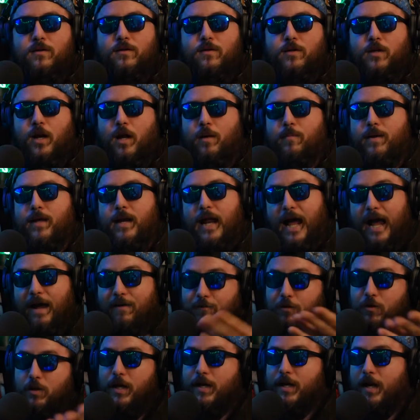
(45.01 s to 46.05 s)
You know what I mean? I
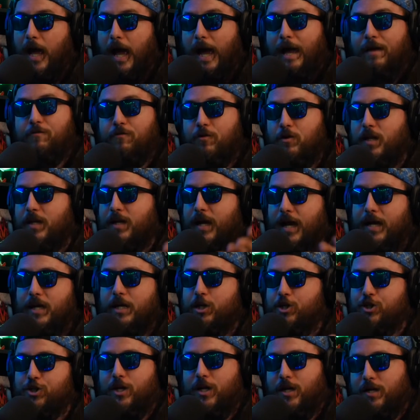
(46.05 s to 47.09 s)
feel like I feel like Eddie
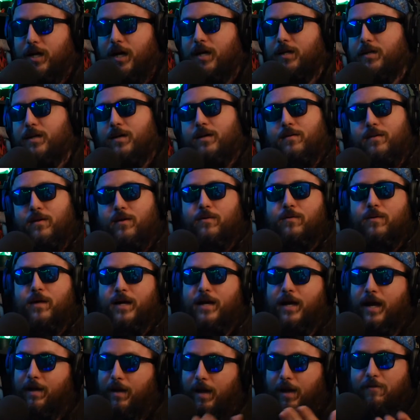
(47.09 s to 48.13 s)
should have died there though.
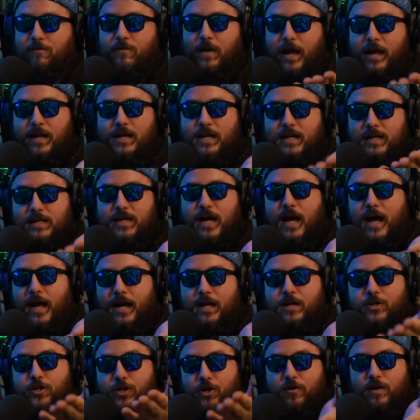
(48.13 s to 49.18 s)
Like, if Eddie
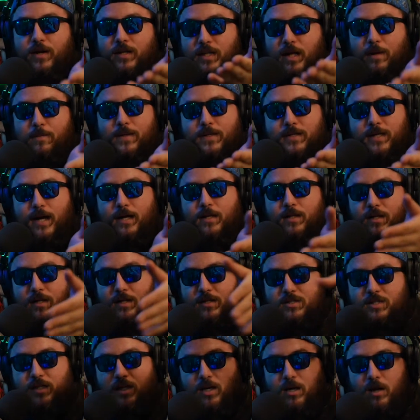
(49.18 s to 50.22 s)
died during that Metallica
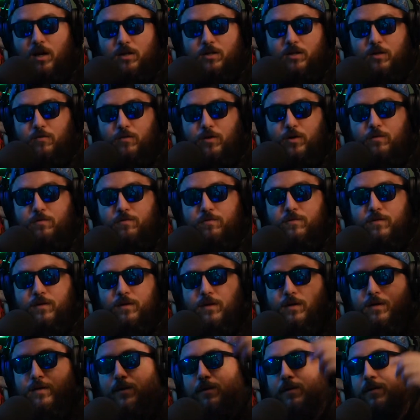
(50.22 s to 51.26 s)
scene on the roof,
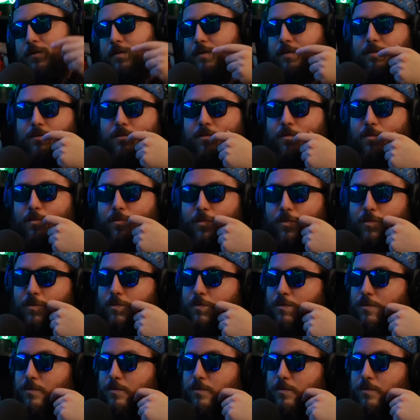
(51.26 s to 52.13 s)
woo.